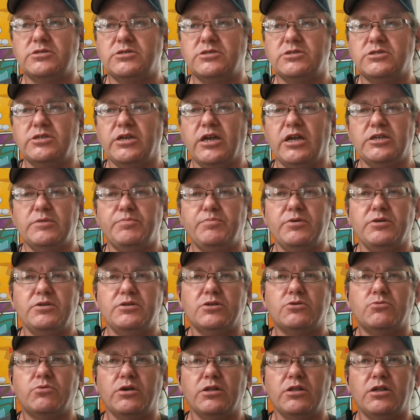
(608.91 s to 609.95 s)
Chespin
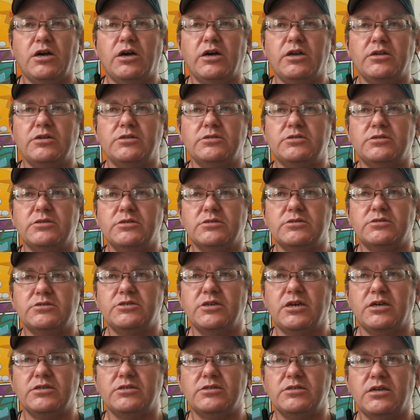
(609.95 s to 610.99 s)
to Quilladin to
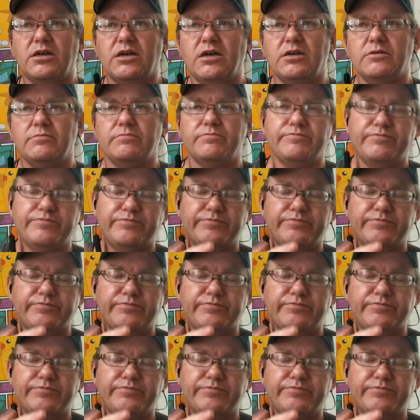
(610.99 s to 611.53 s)
Chestnut.